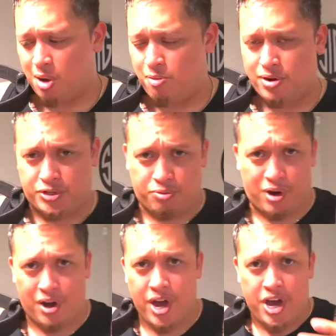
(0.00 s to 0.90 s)
operation
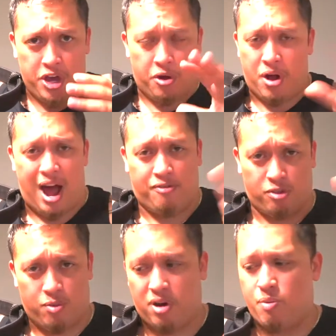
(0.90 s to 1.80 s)
where you don't have
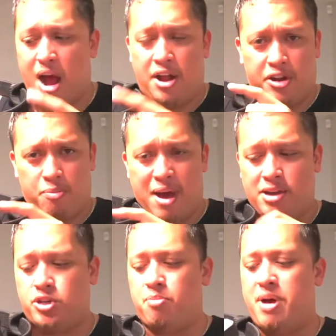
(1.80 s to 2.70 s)
to run around and your
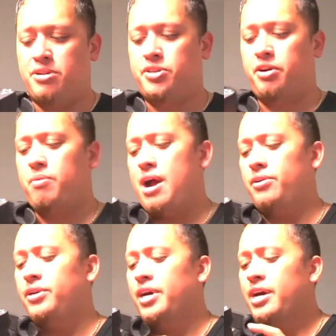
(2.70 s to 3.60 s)
mags aren't bouncing
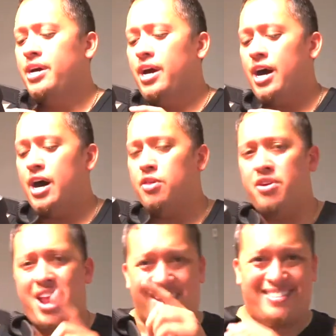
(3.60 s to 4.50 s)
around.
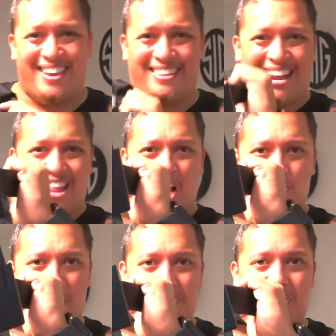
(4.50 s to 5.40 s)
The next thing that I like
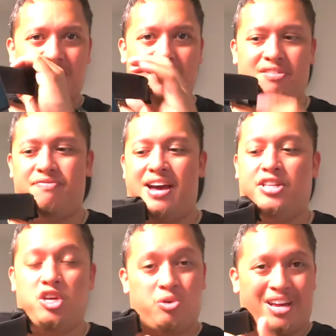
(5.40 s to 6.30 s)
about this is the
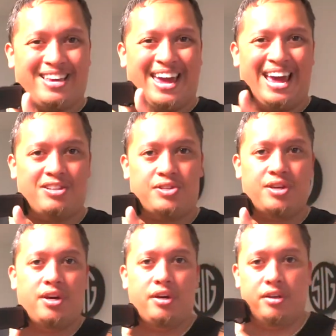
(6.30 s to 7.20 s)
fact that you can
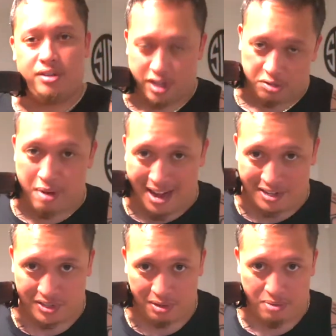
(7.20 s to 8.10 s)
cant these
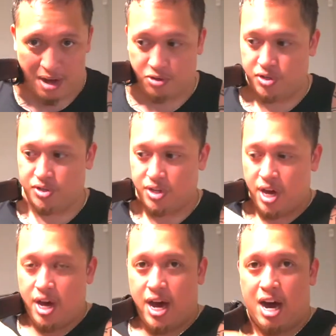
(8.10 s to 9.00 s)
magazine pouches.
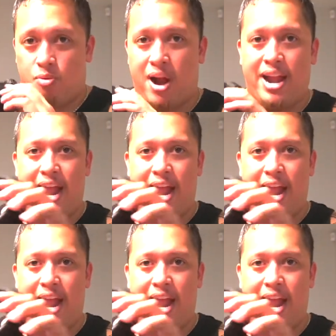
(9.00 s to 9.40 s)
Right